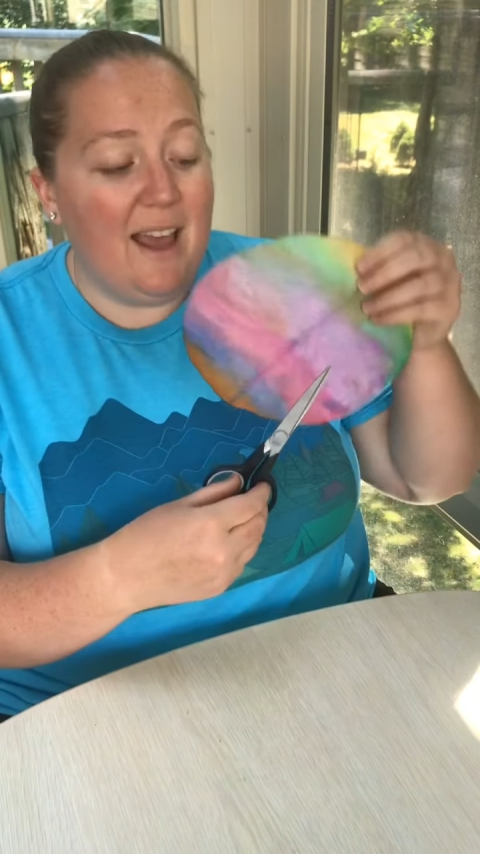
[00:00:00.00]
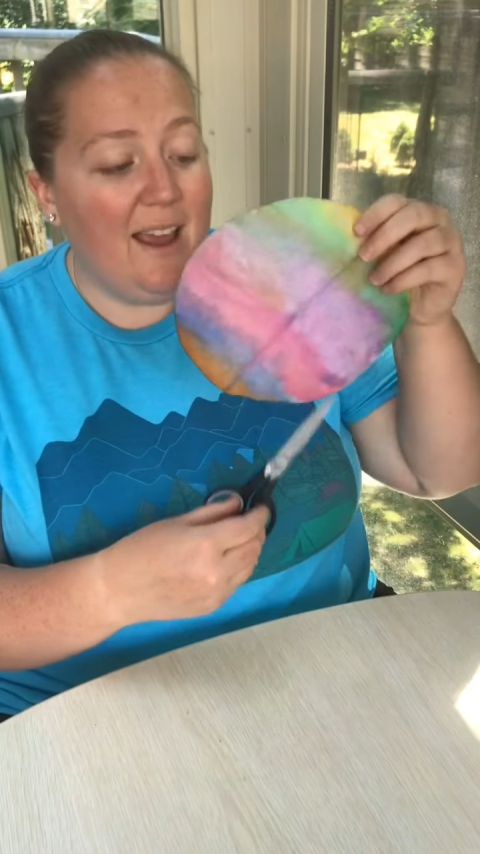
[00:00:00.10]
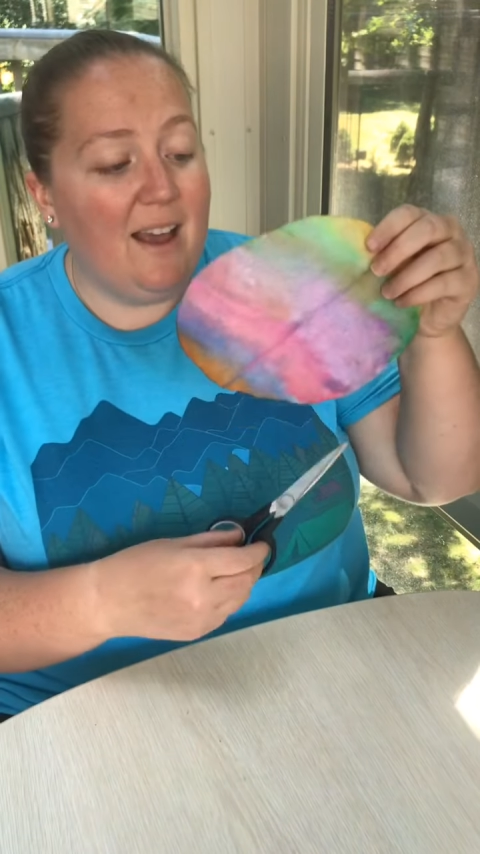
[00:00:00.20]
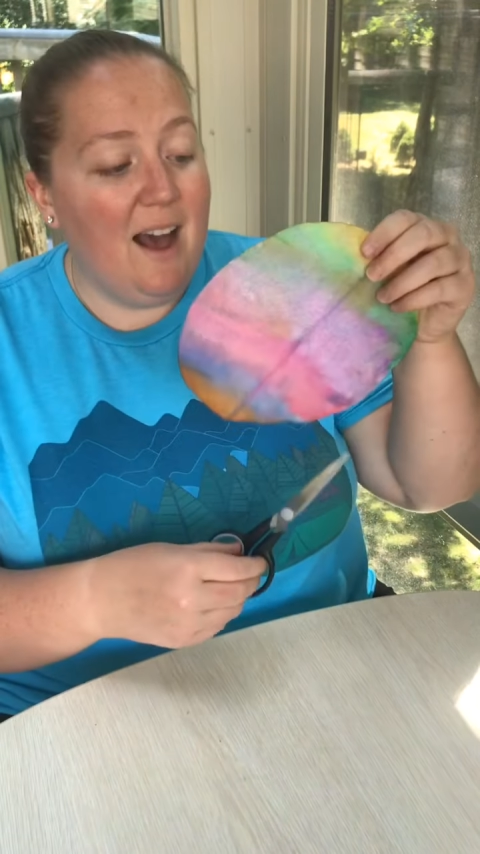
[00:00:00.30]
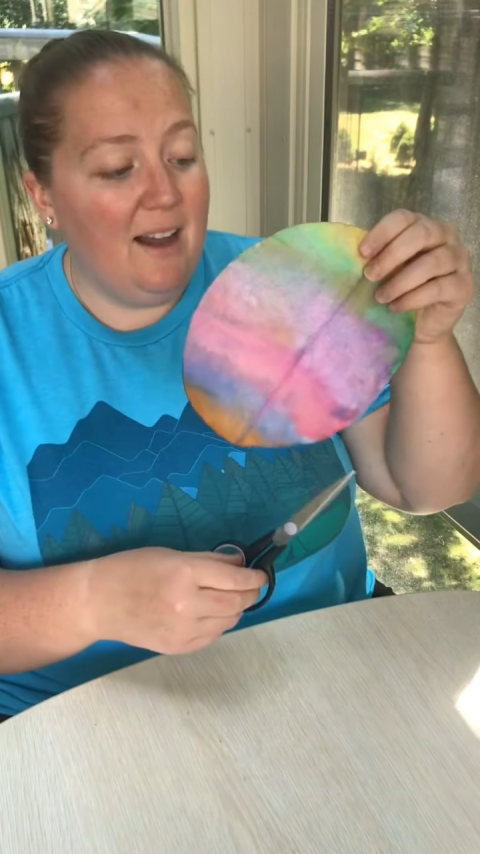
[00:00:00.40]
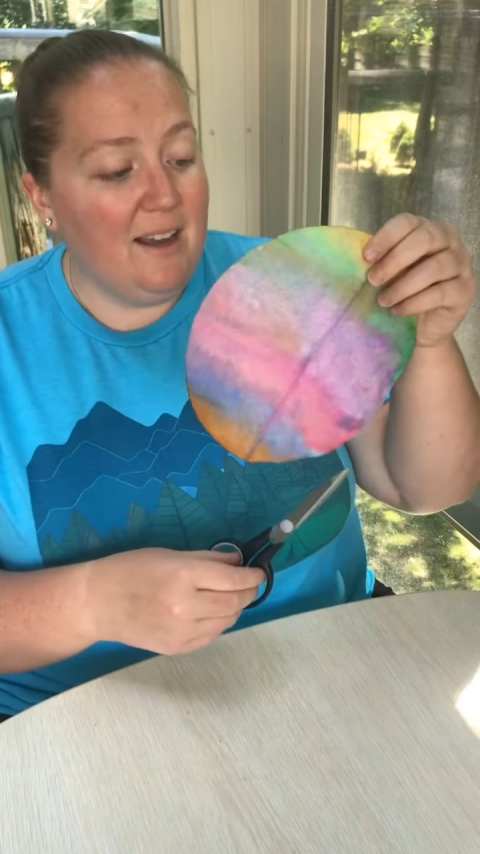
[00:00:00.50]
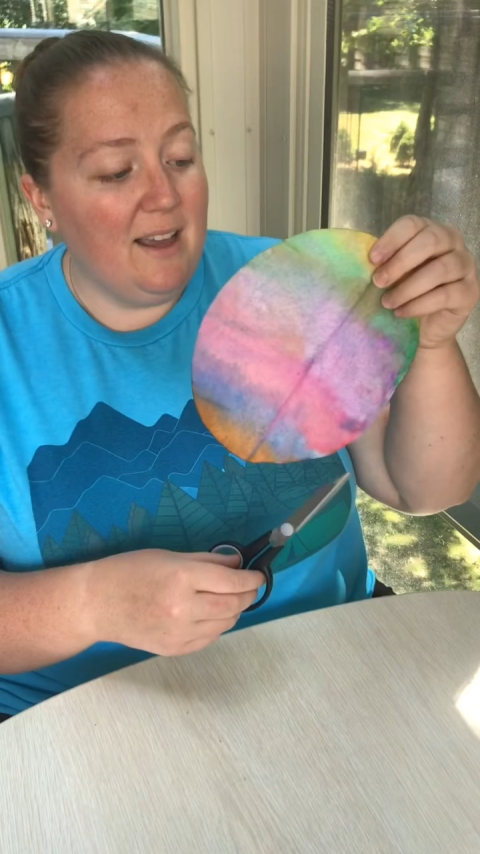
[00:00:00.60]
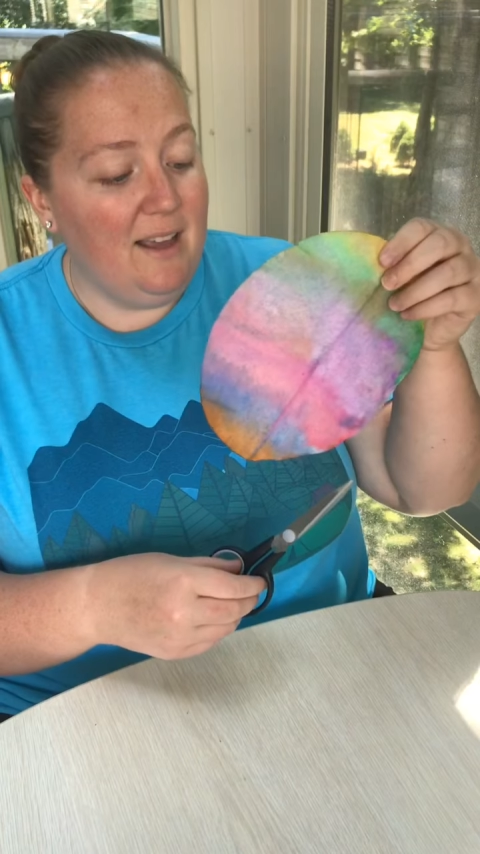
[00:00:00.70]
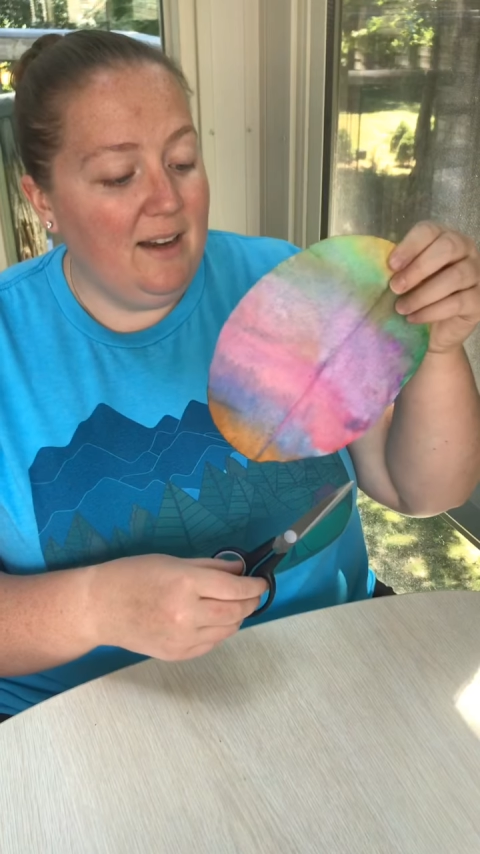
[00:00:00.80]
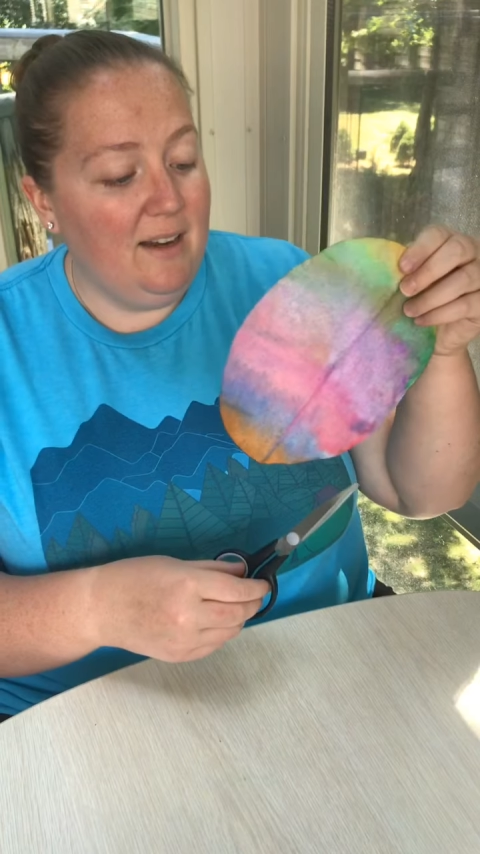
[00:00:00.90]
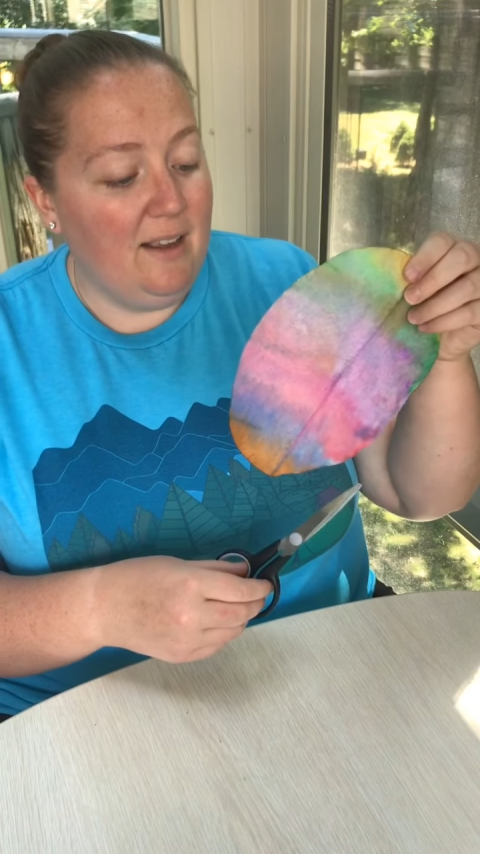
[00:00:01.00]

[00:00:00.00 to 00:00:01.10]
and cut it